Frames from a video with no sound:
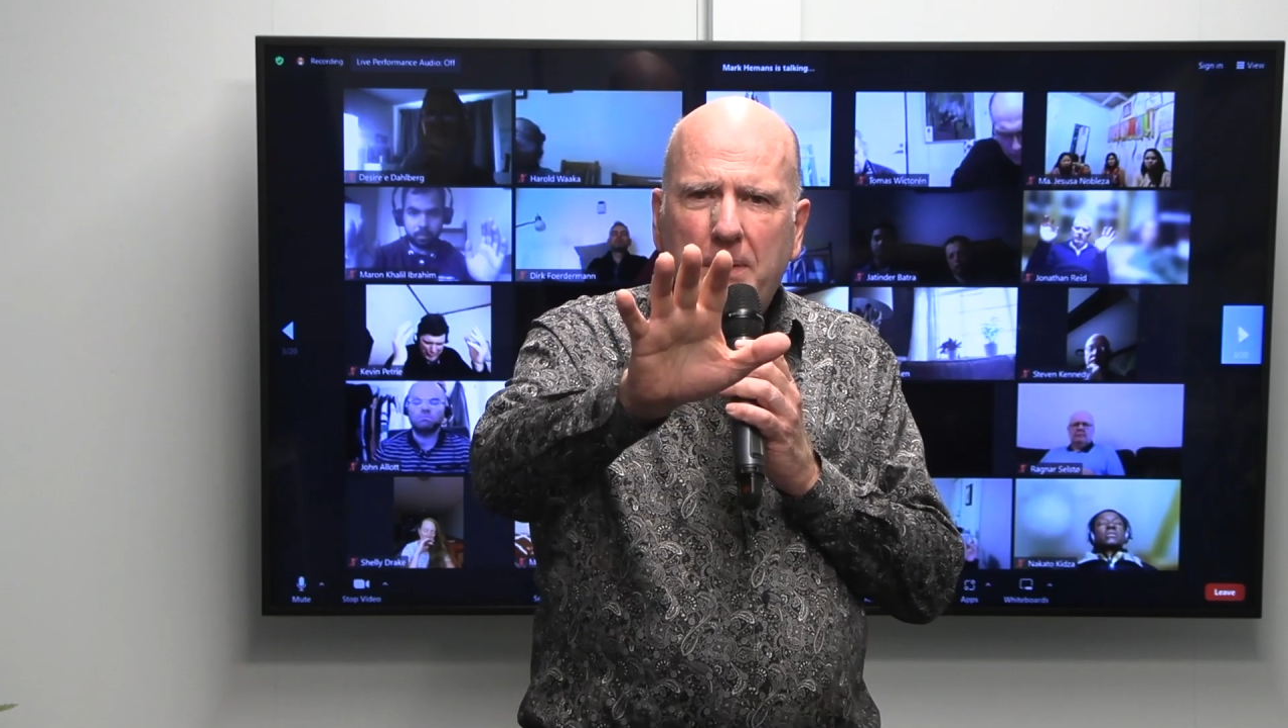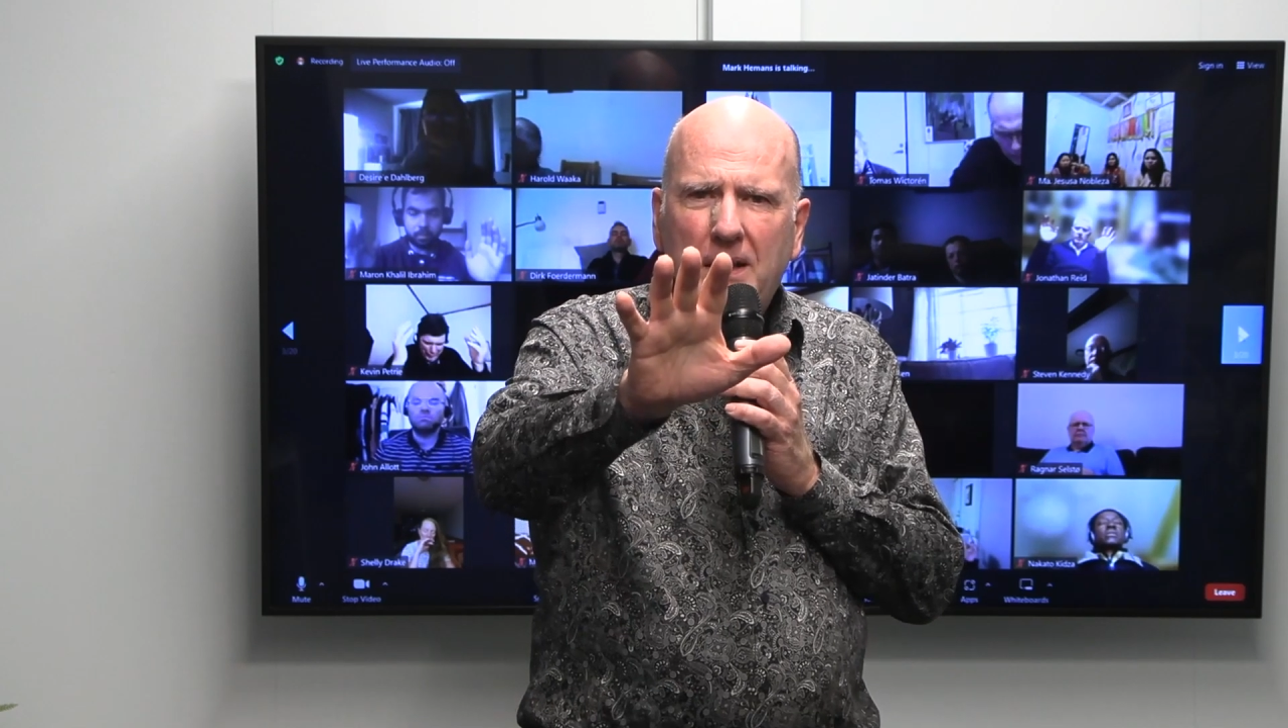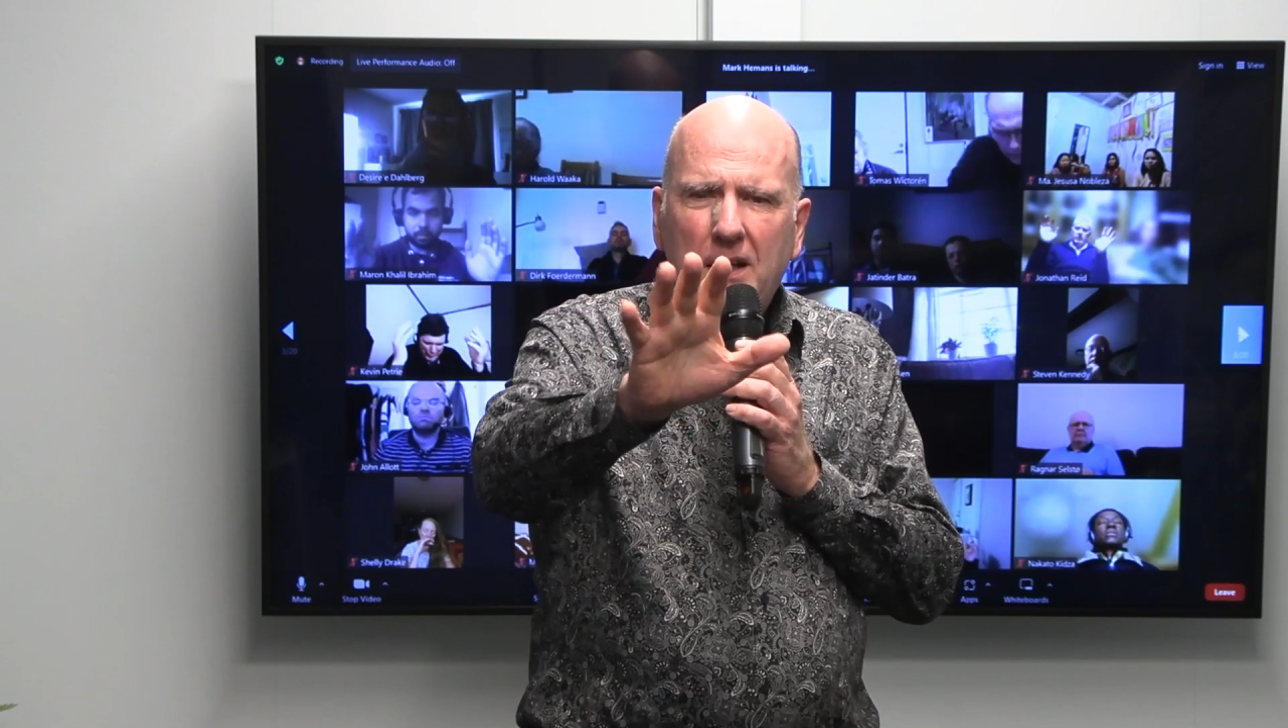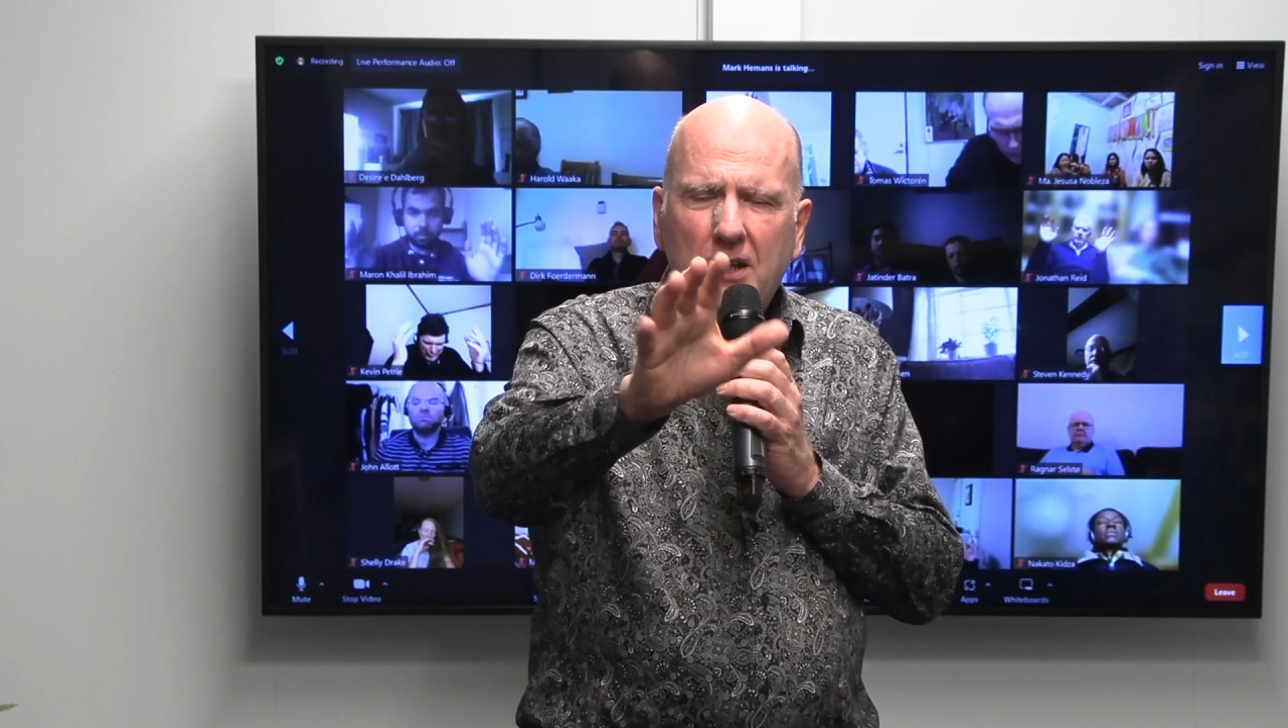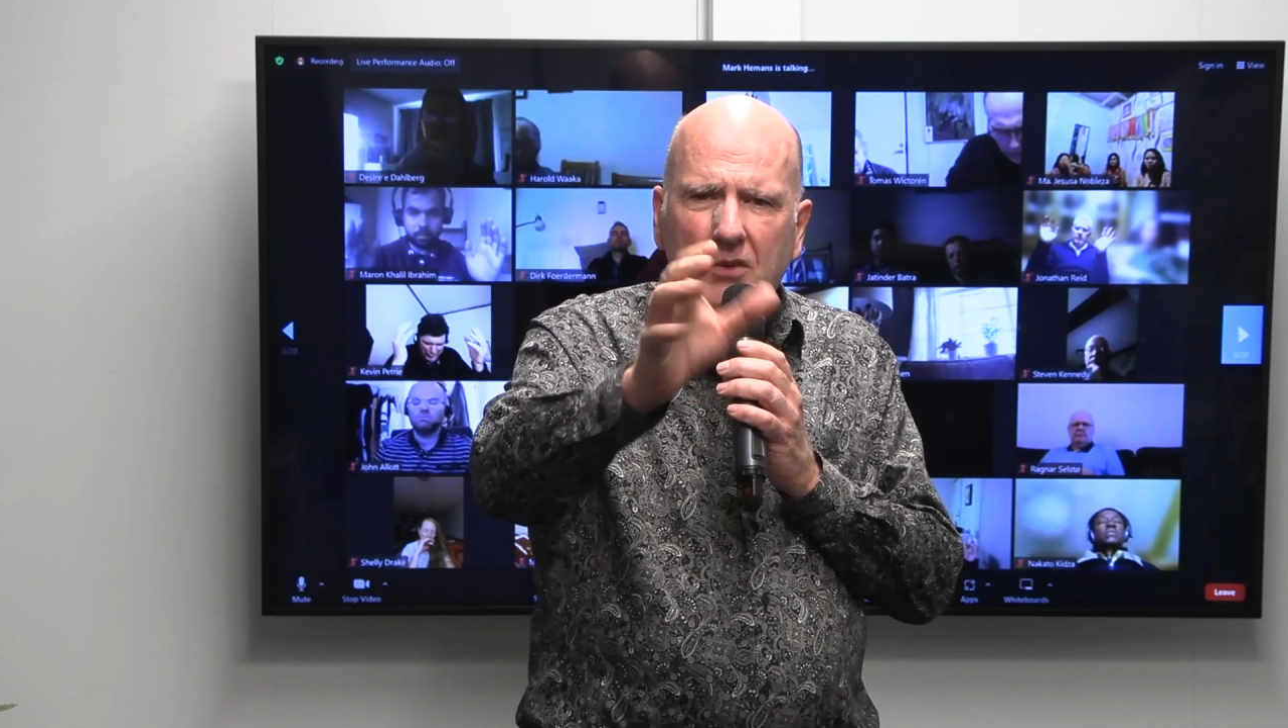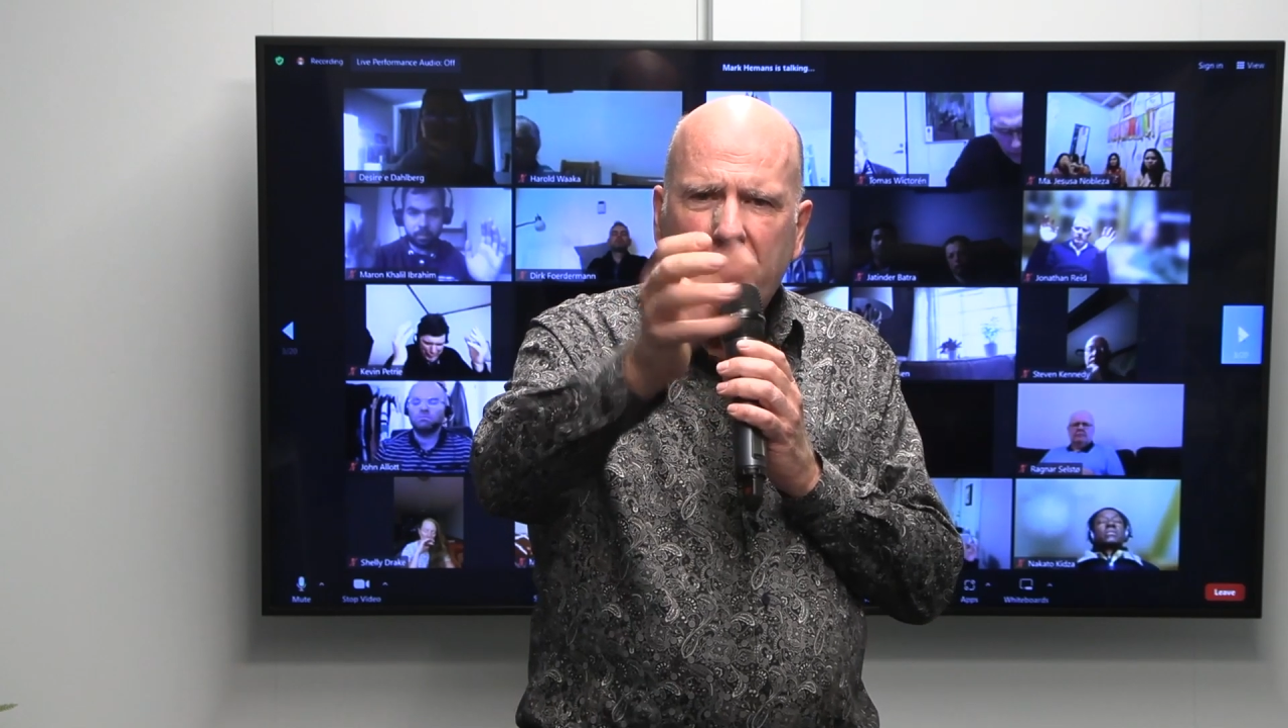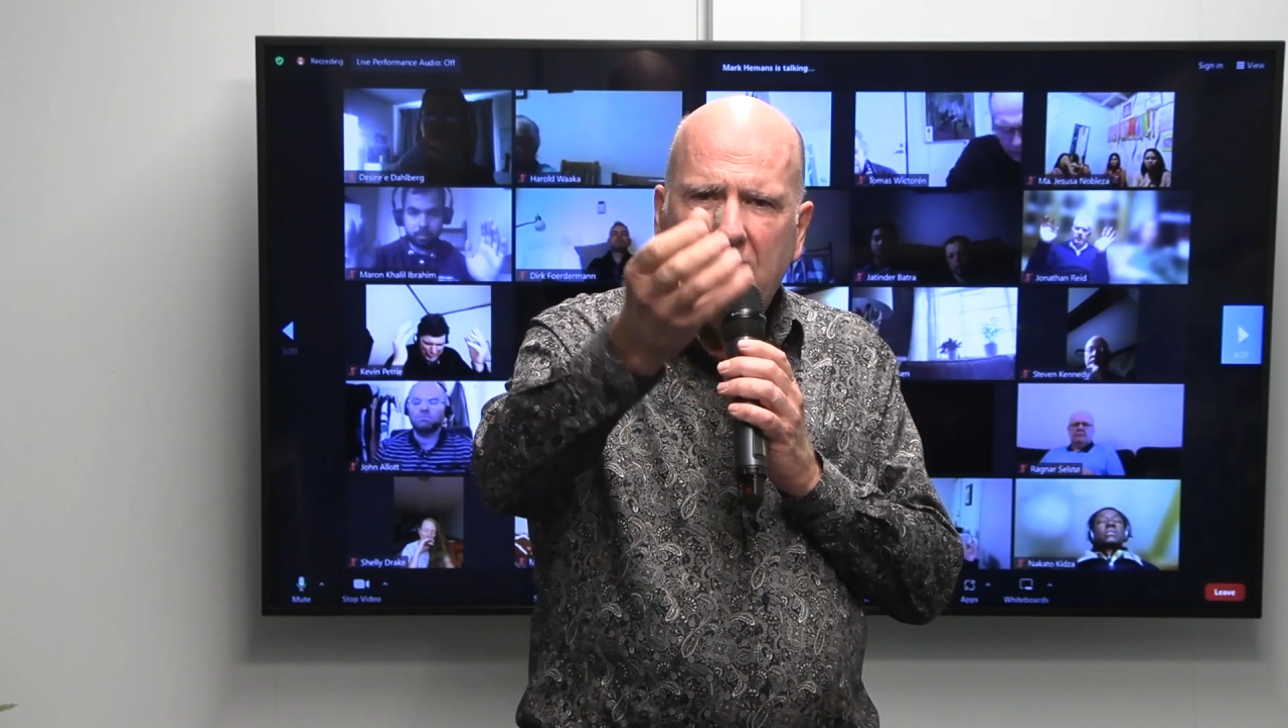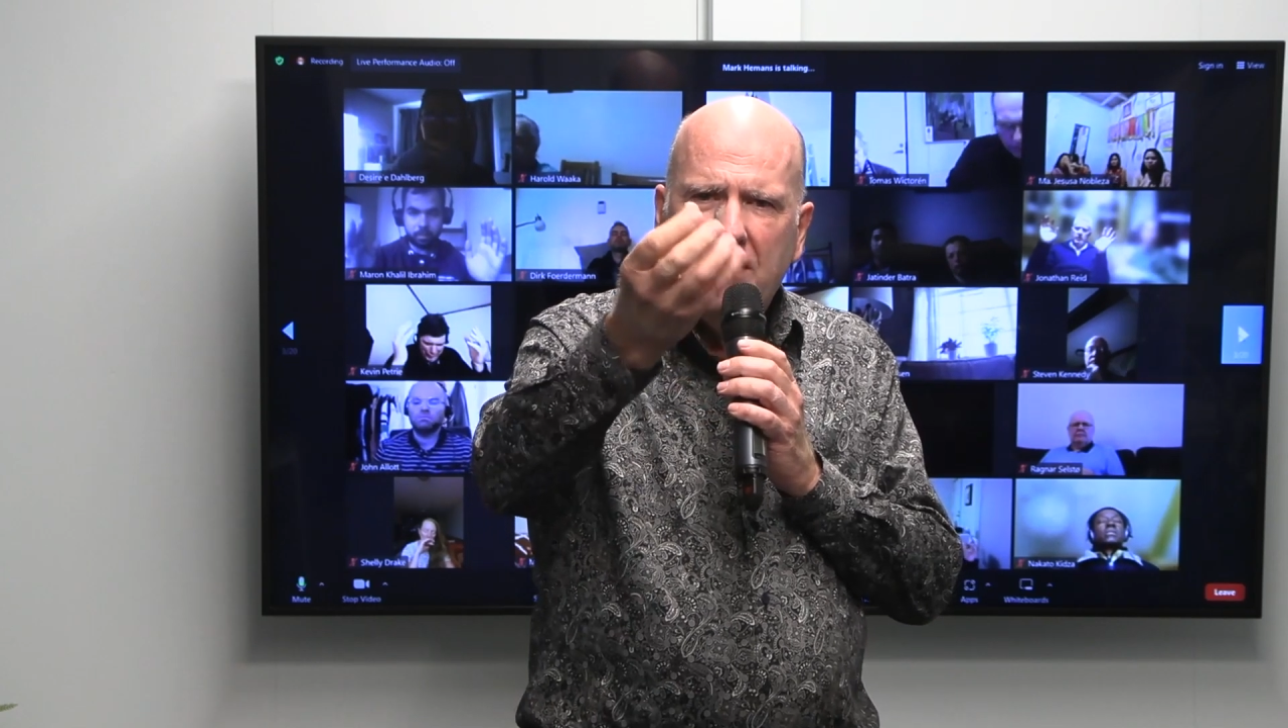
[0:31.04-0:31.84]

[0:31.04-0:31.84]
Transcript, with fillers: be healed.